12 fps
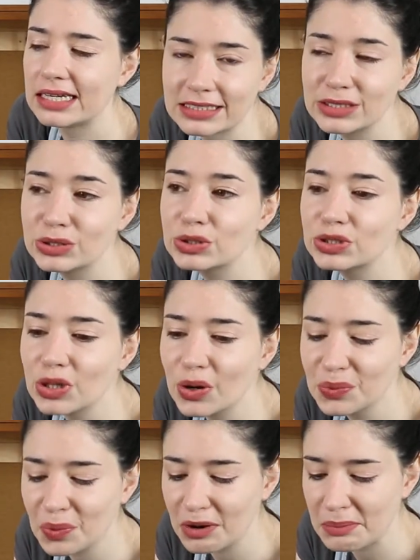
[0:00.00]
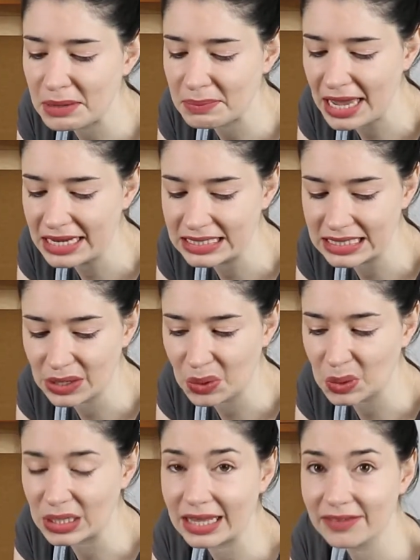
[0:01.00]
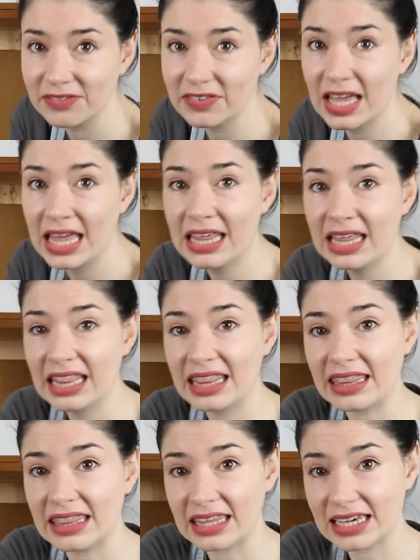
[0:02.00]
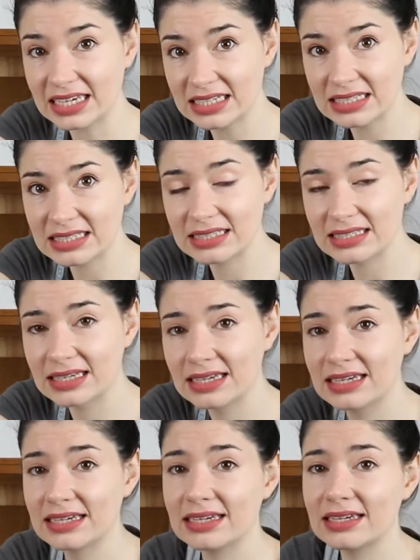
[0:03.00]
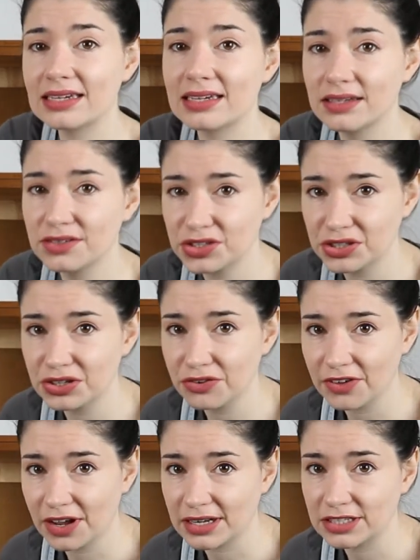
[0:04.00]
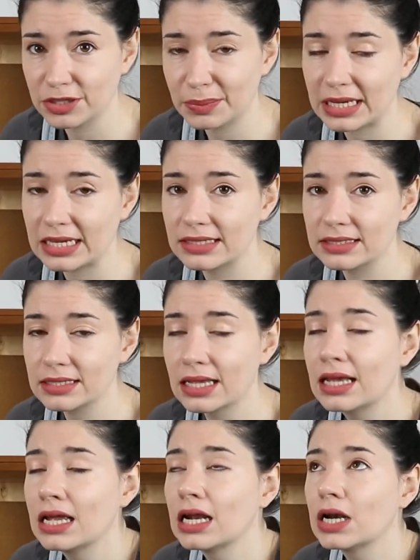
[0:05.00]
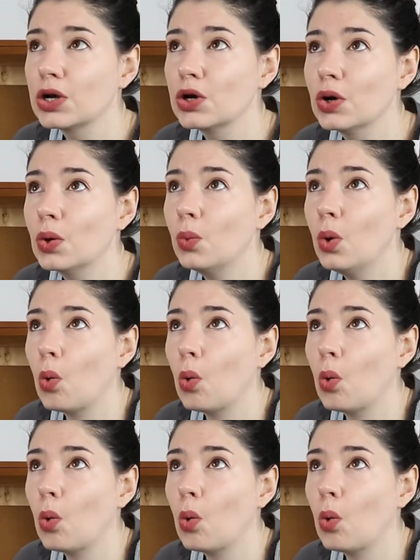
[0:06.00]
You don't want to be painting all of this into your furniture piece. No